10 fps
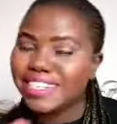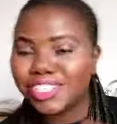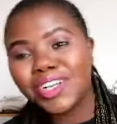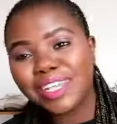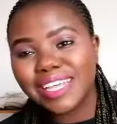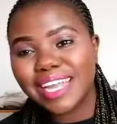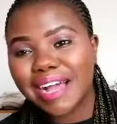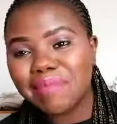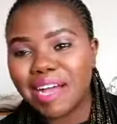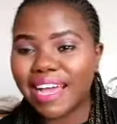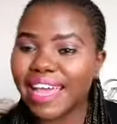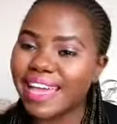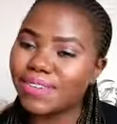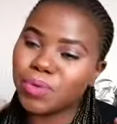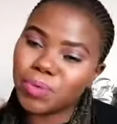She got the number
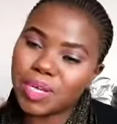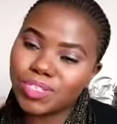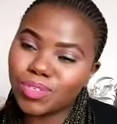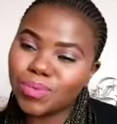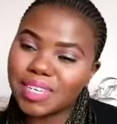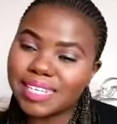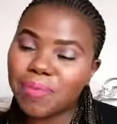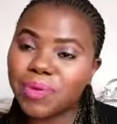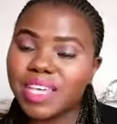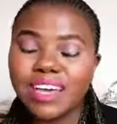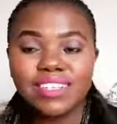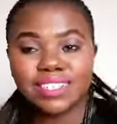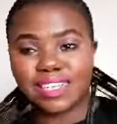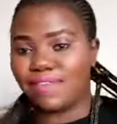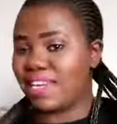and we went to meet up with her.
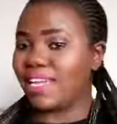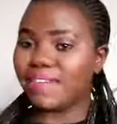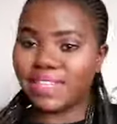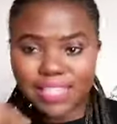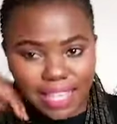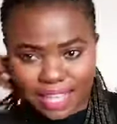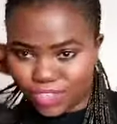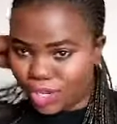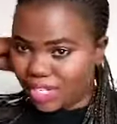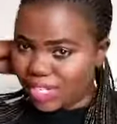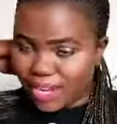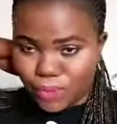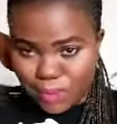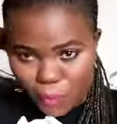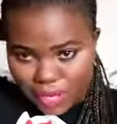She even gave us the address
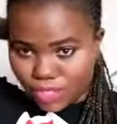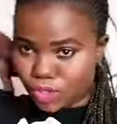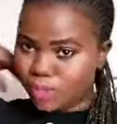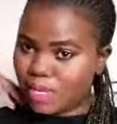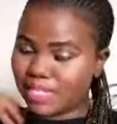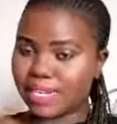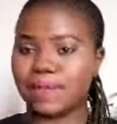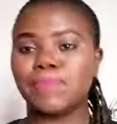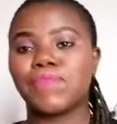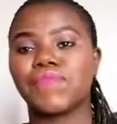and we went to meet her.